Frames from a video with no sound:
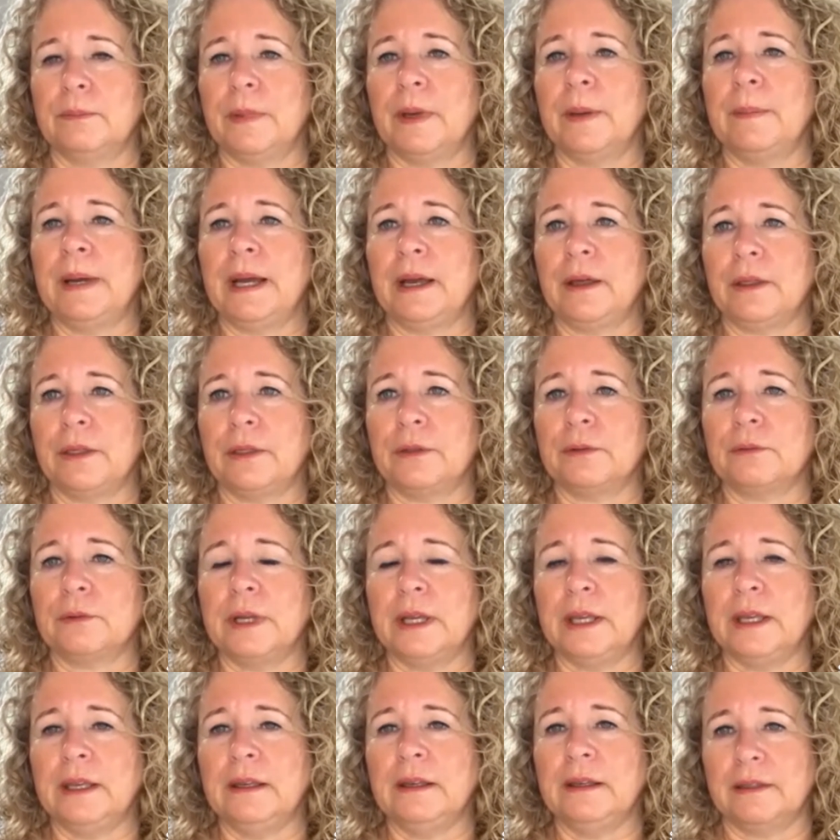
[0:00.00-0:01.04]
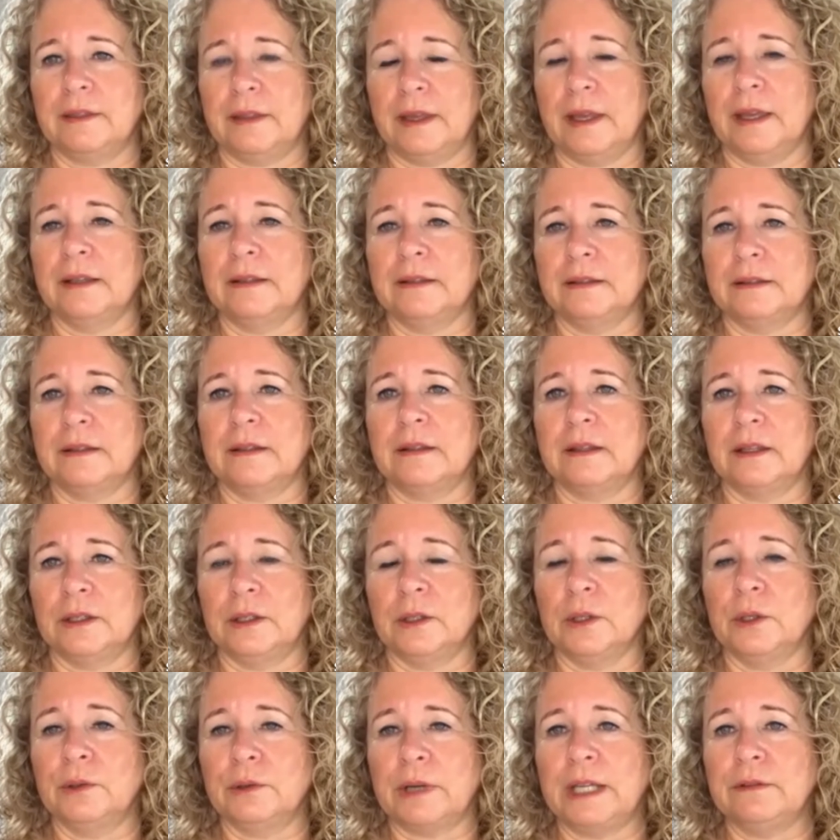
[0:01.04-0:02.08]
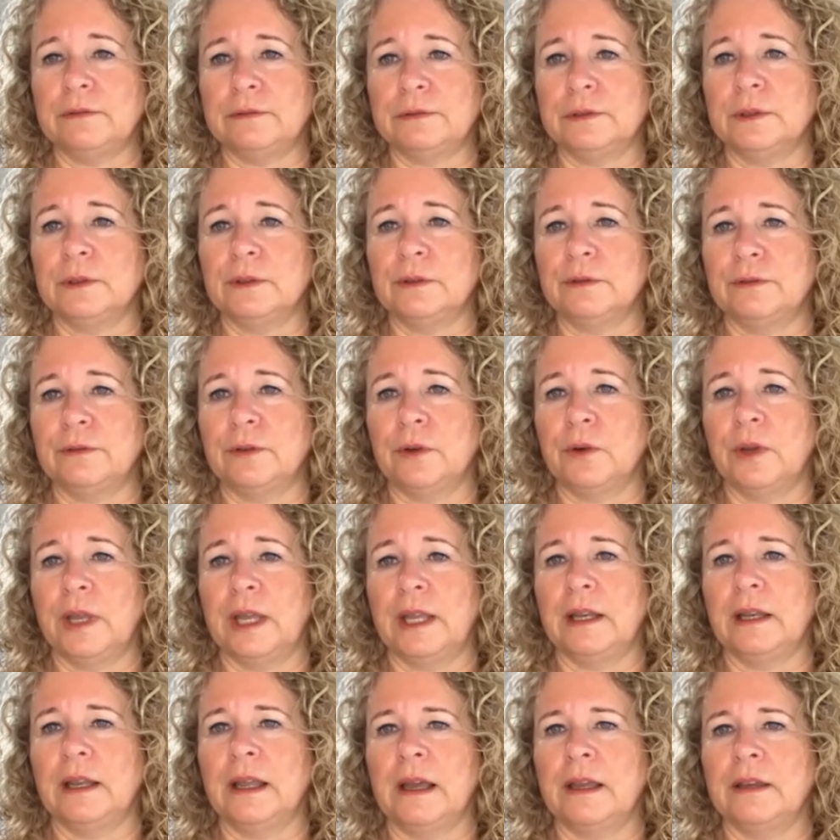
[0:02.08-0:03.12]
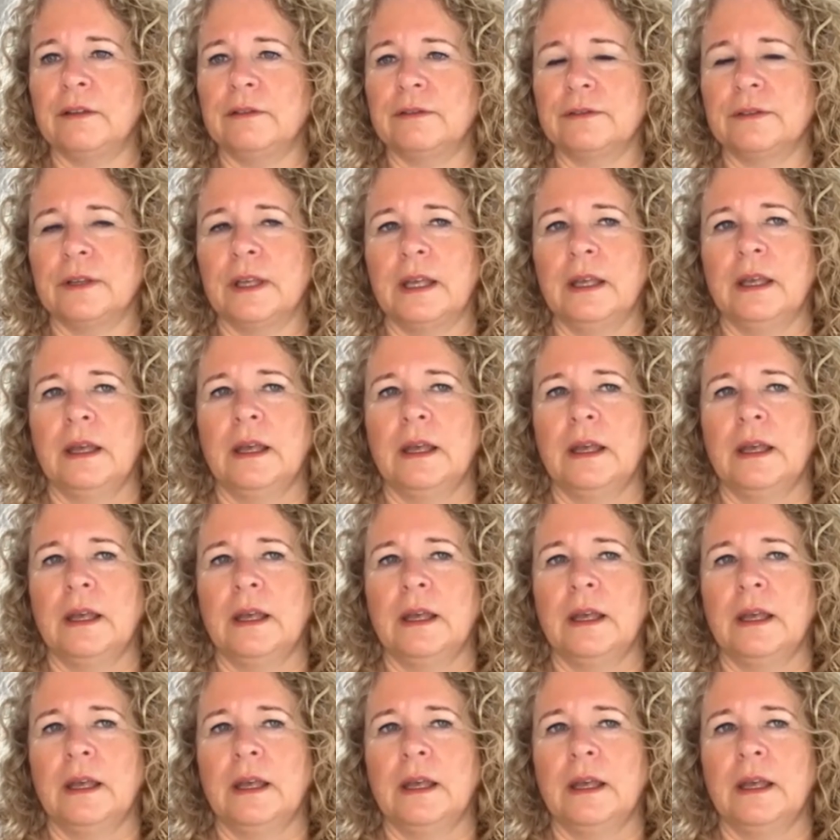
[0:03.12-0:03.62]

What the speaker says: about 3 things that you're grateful for in life.